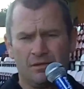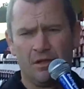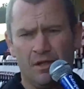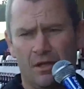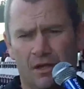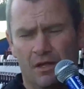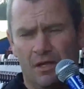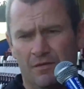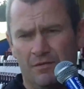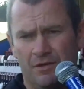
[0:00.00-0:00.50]

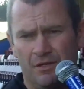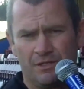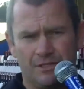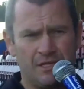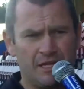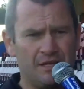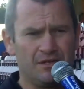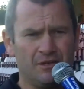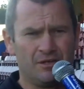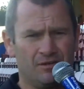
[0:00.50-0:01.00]
They even
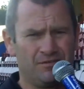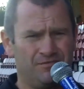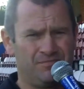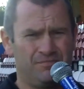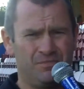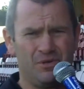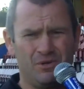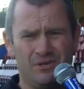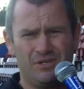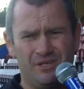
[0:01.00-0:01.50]
said enough.
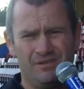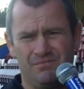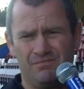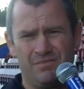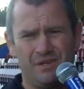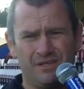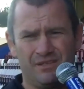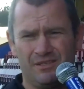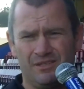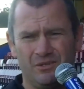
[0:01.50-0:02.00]
Birdie,
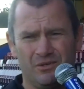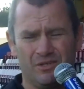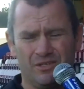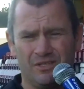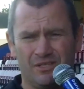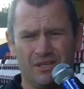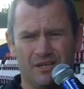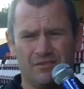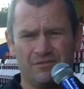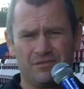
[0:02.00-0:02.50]
being young
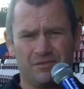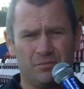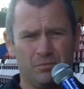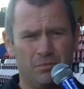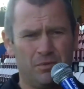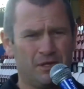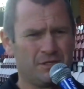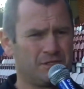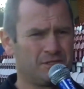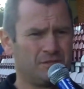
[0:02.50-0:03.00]
and daft,
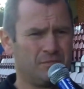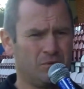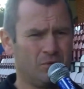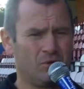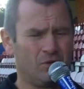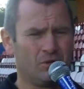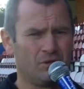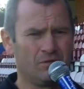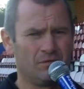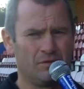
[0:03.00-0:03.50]
blasts the
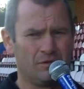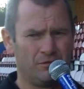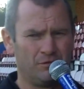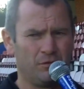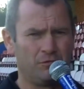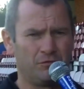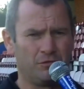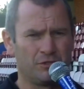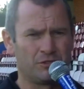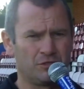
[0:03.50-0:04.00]
ball
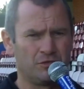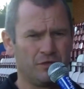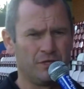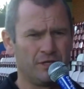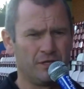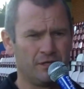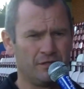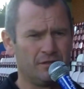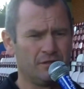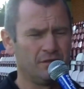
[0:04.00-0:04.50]
through
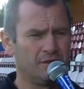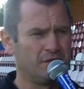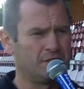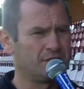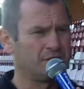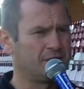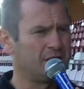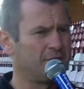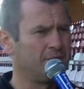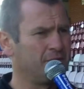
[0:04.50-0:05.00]
frustrating.
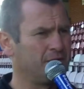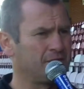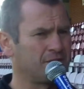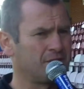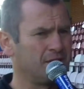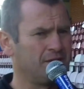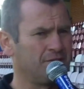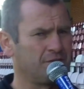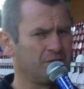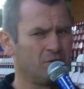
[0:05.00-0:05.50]
There's 10
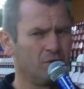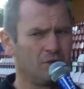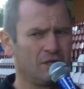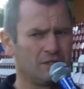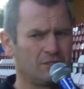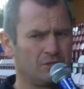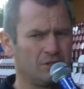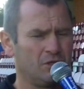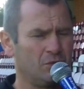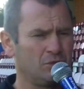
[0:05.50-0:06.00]
minutes left and all
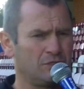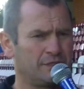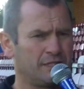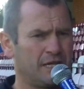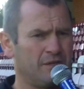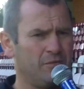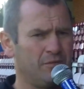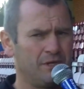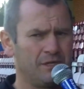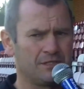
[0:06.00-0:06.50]
that, so who's
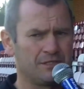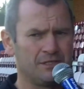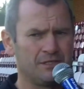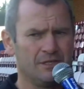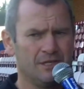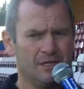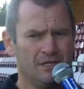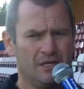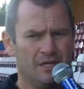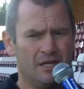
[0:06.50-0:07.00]
time wasting?
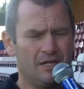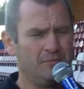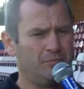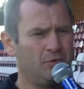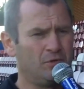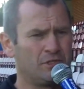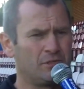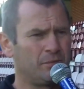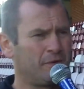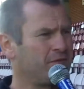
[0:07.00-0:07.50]
And he
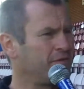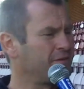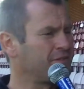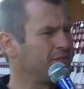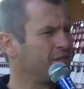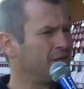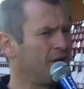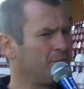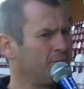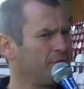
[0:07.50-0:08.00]
books him. I've never
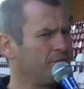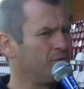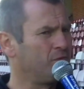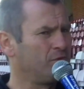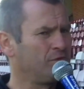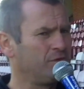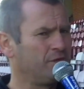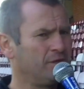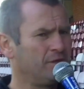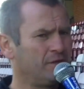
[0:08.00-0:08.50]
seen it happen
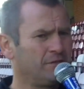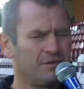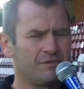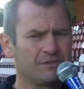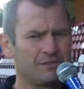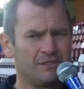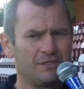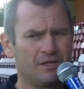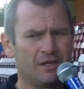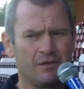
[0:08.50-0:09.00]
before, really. I've
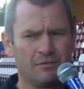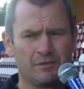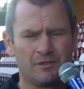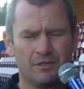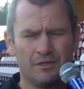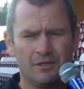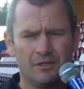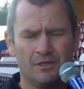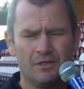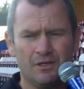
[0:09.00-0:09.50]
never seen it happen.
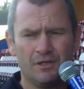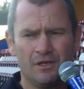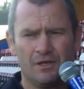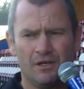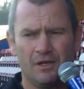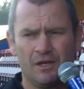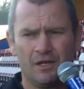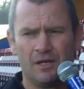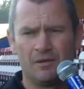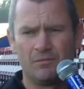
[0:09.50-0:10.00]

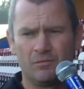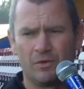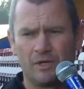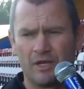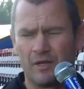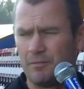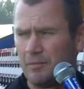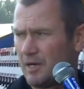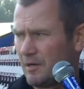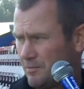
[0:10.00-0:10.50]
We'll
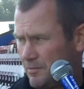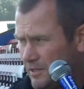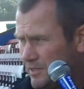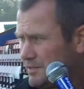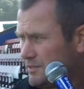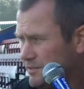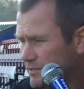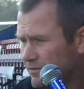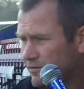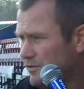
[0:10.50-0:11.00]
get a back pass
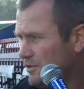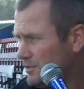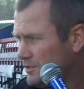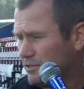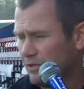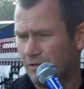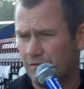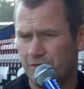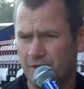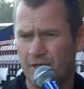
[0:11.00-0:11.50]
in the
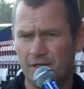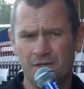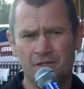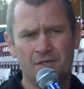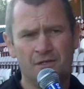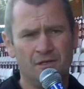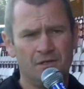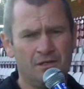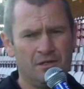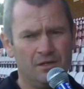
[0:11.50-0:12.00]
first half there,
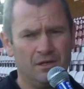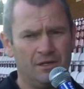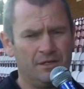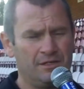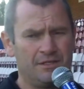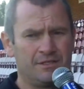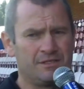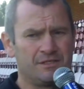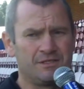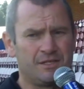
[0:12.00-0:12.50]
and
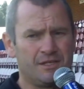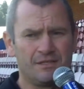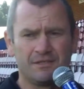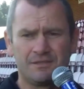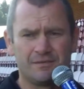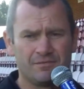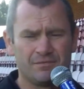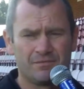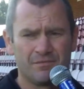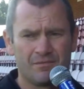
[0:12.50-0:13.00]
he doesn't see it.